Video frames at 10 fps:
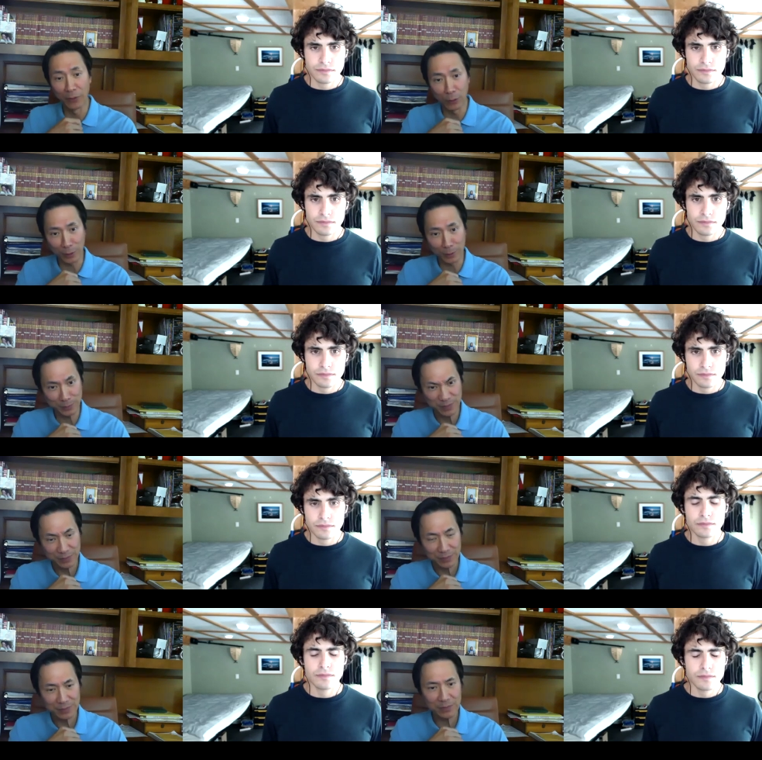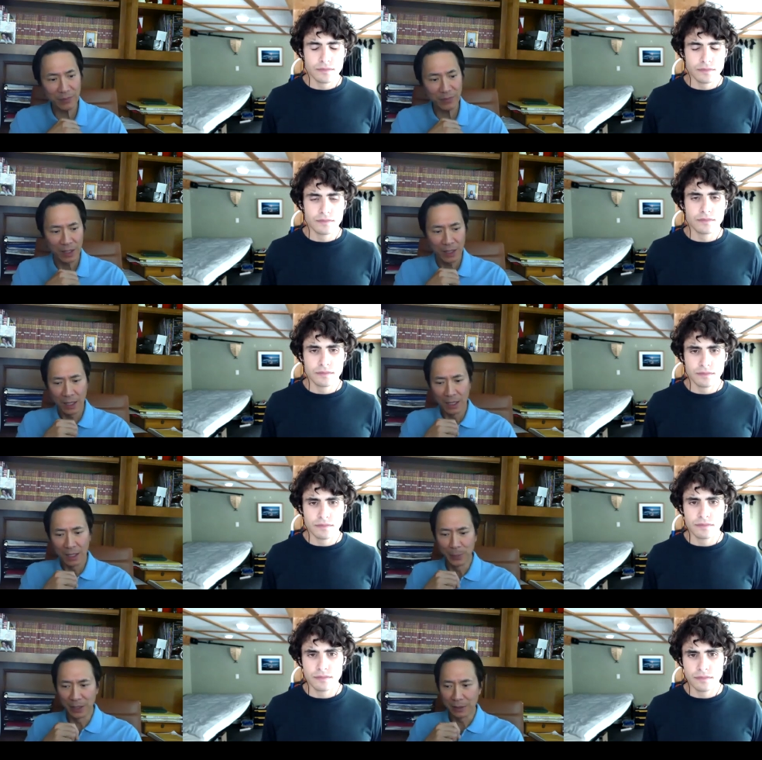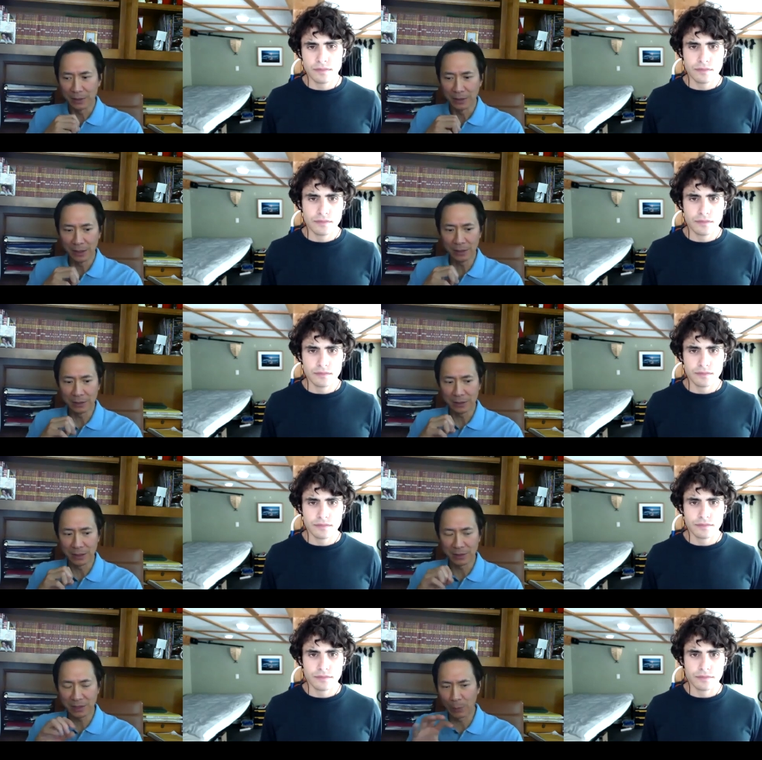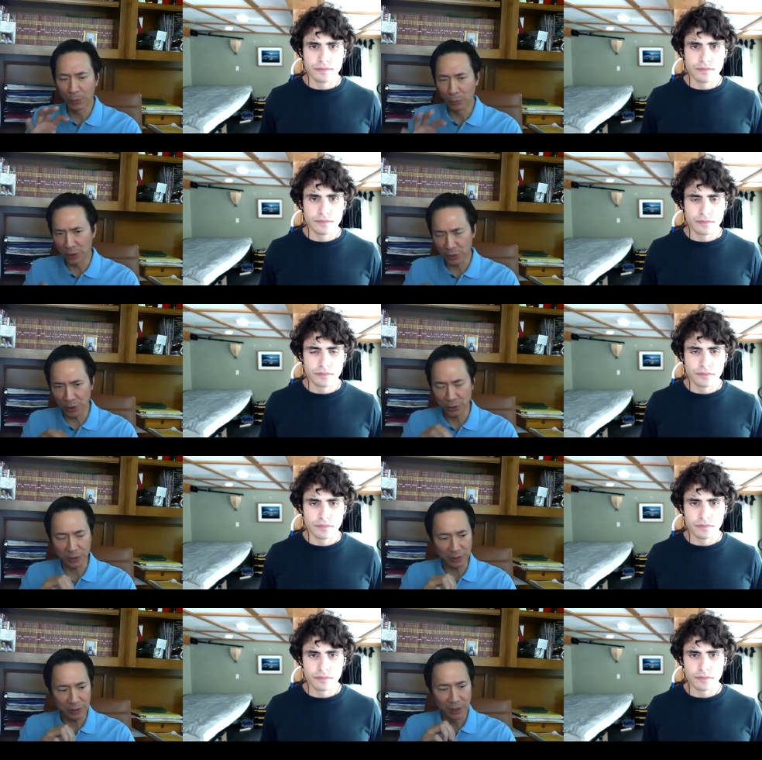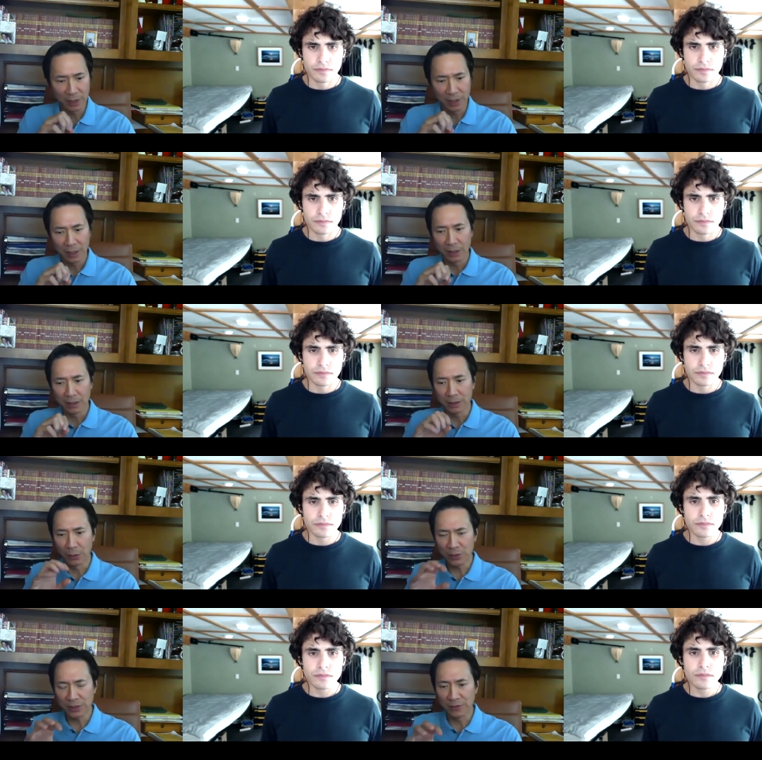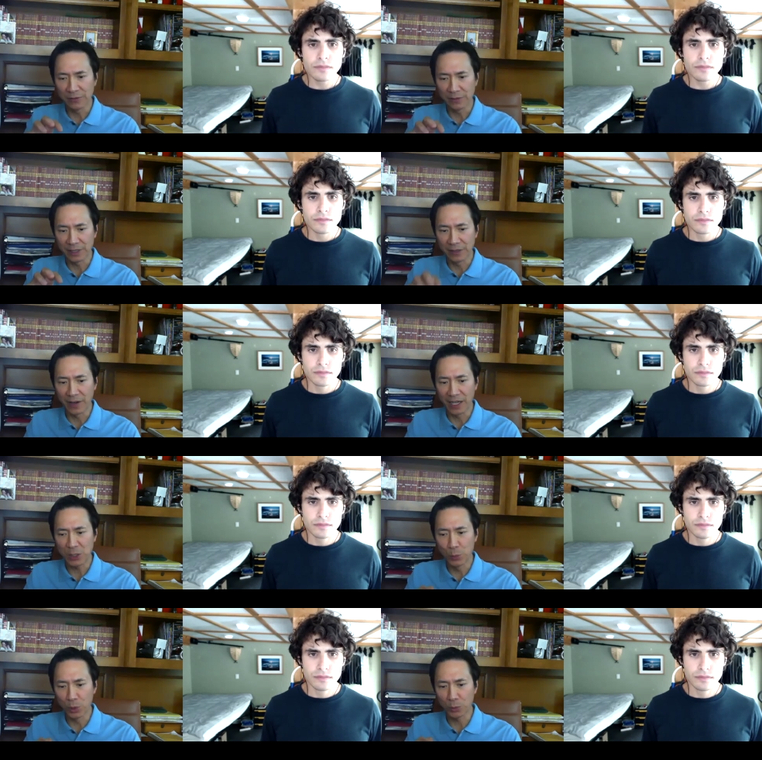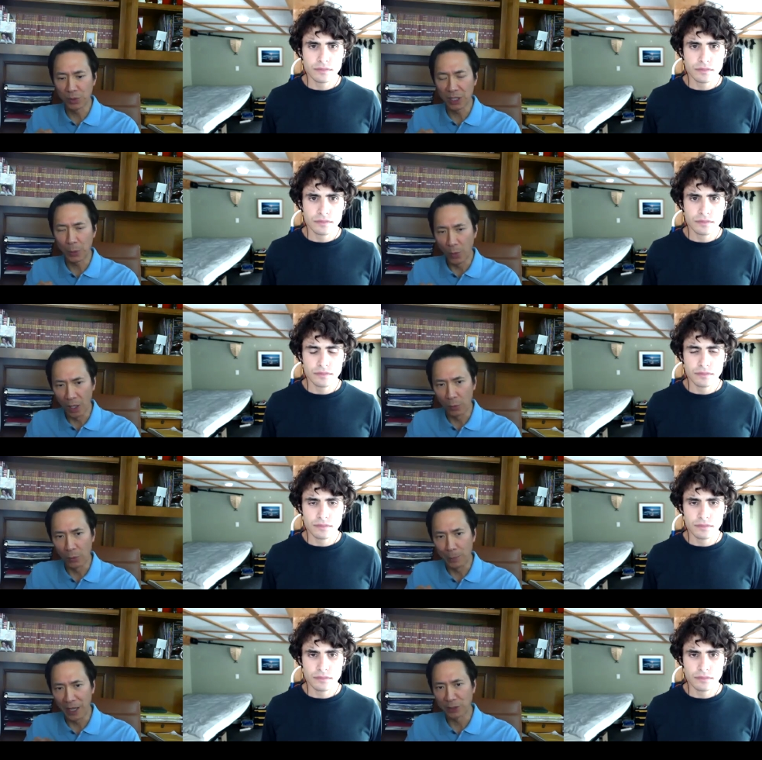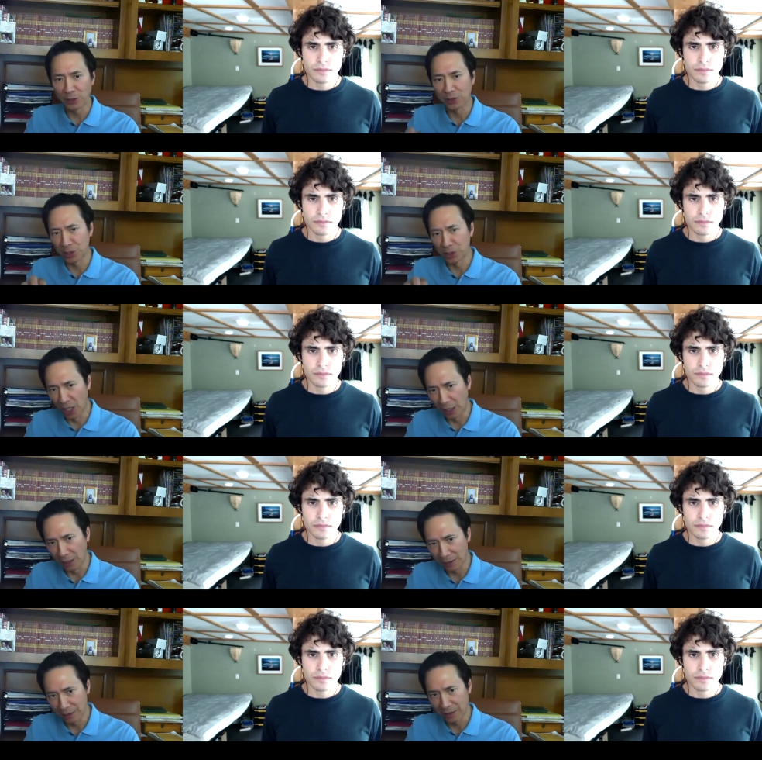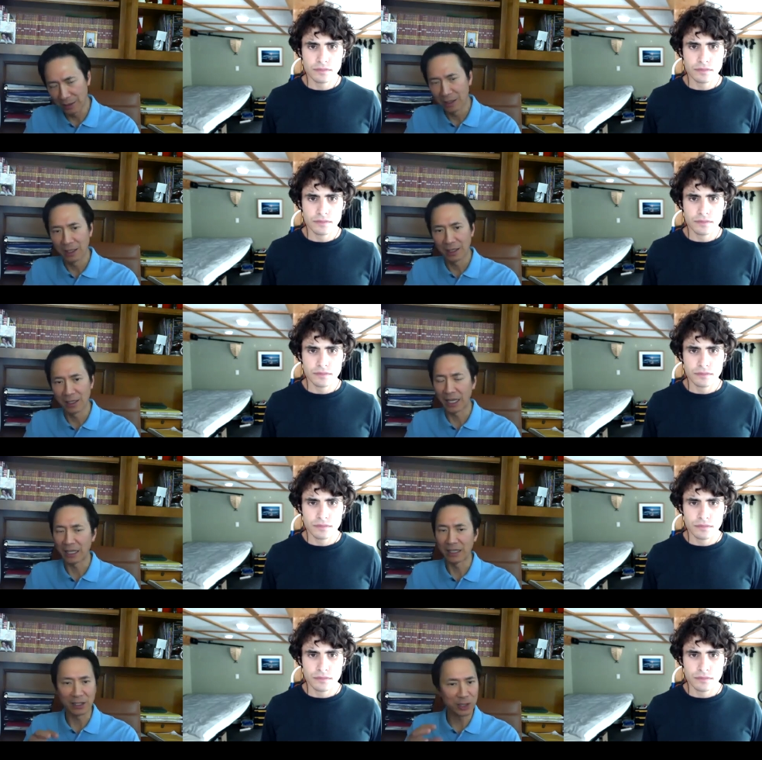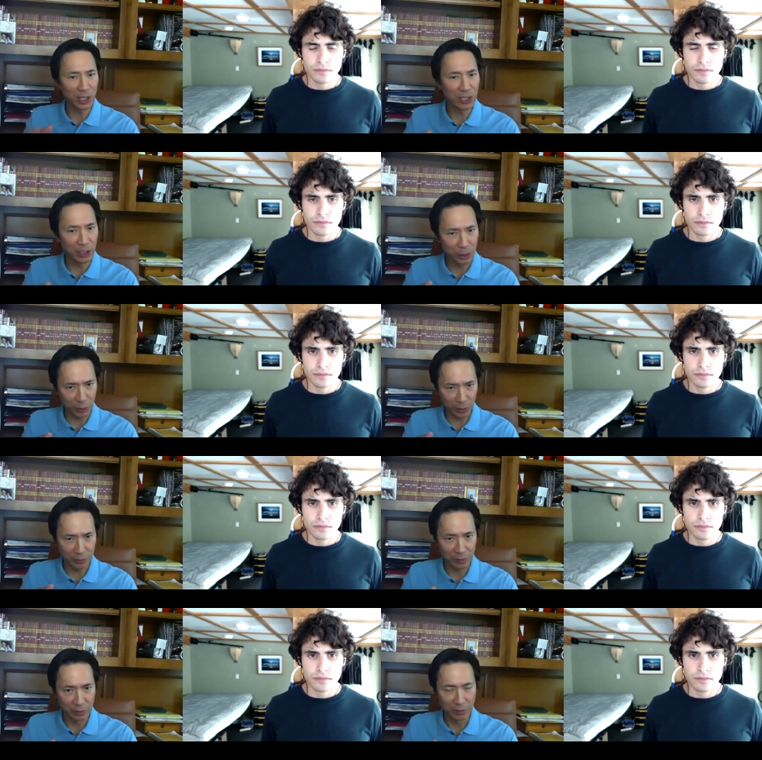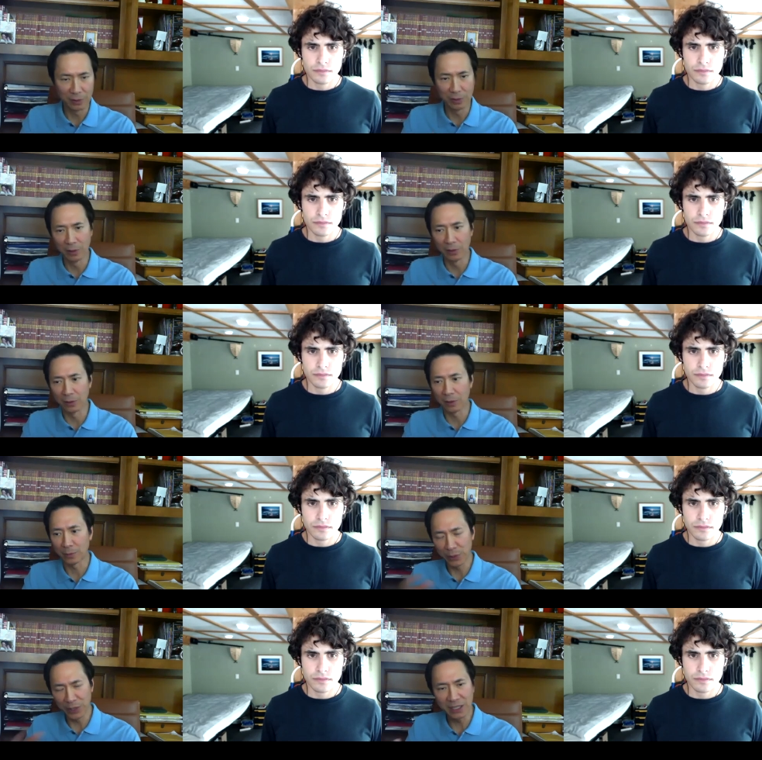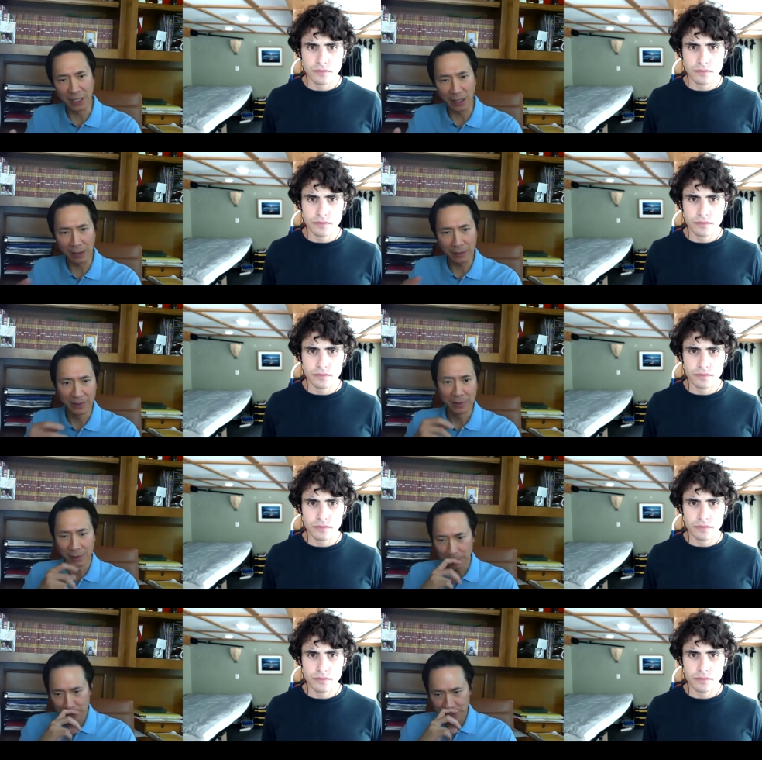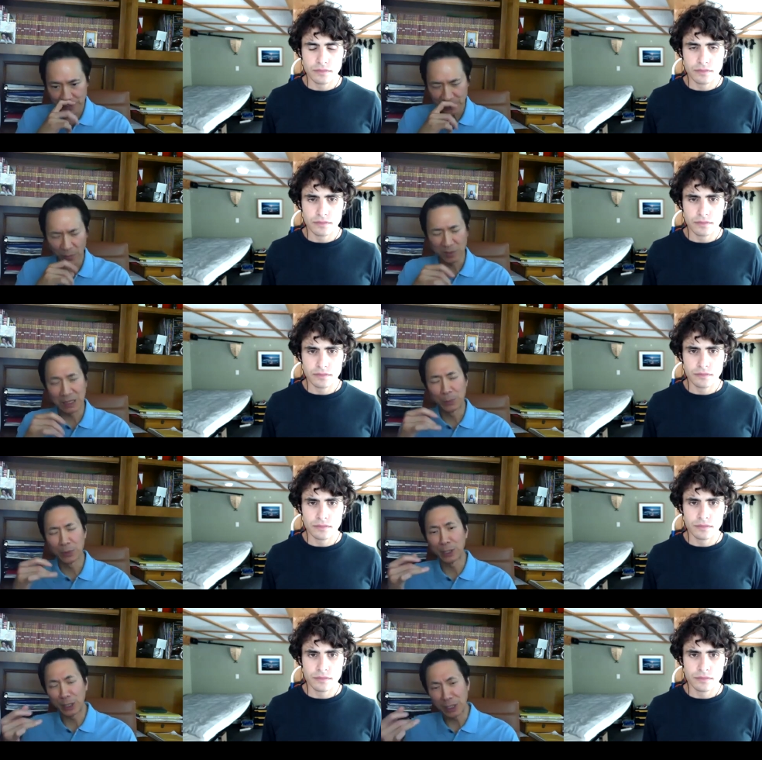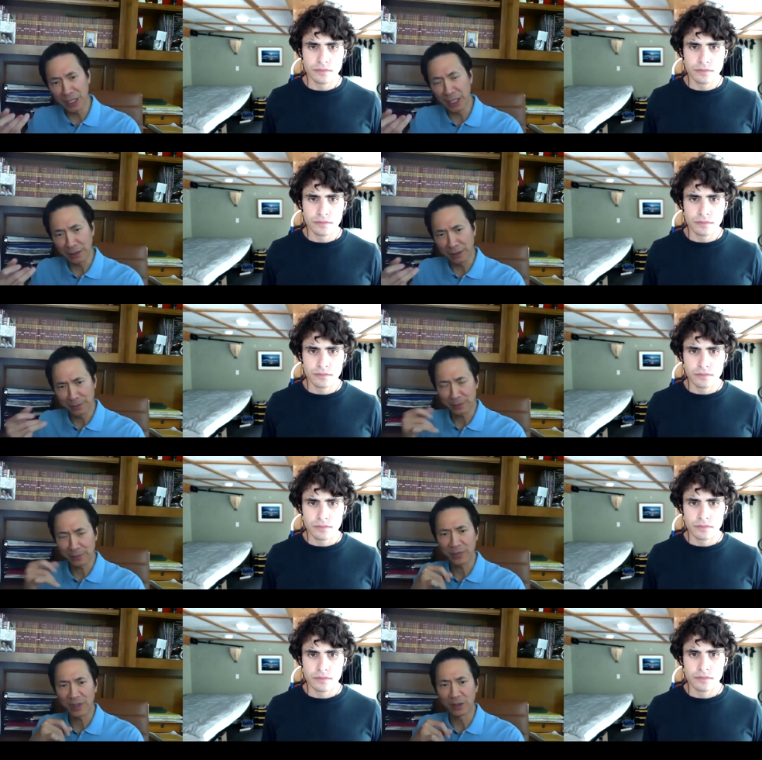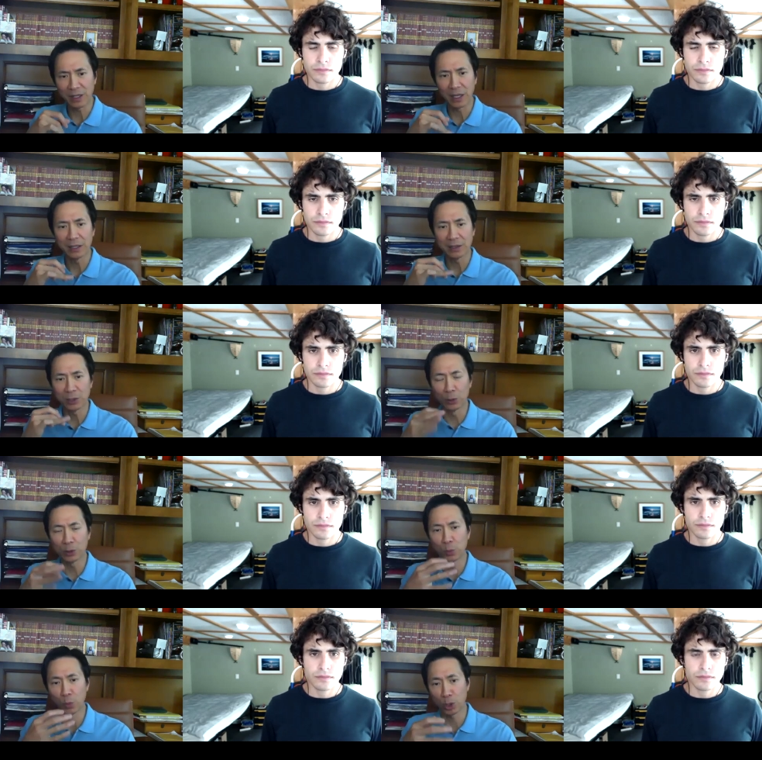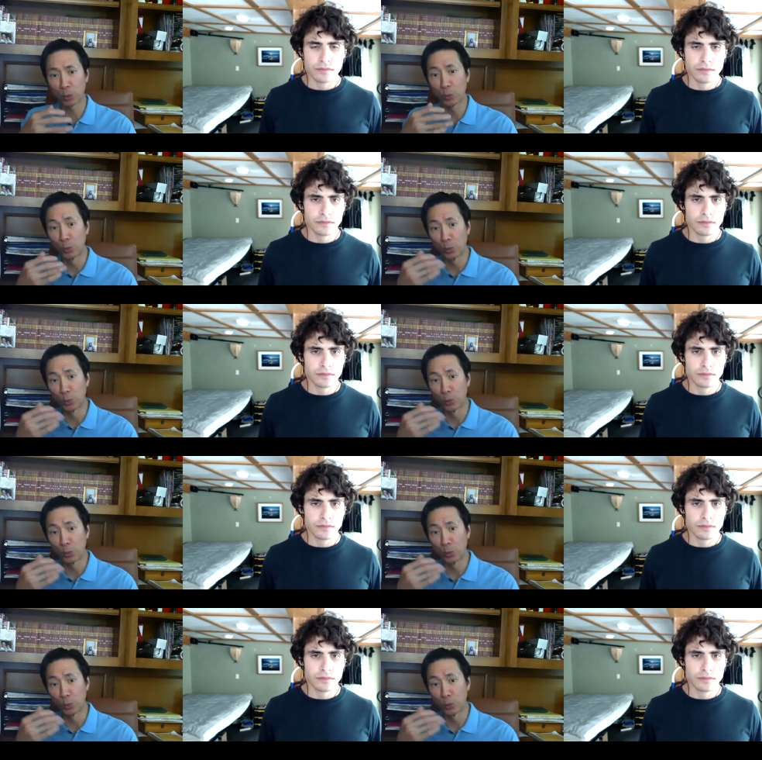Speaker 1: forward. But there's a couple restrictions. Those de devices work really well when patients are young, like a teenager or preteen, or simply a kid, okay? Those work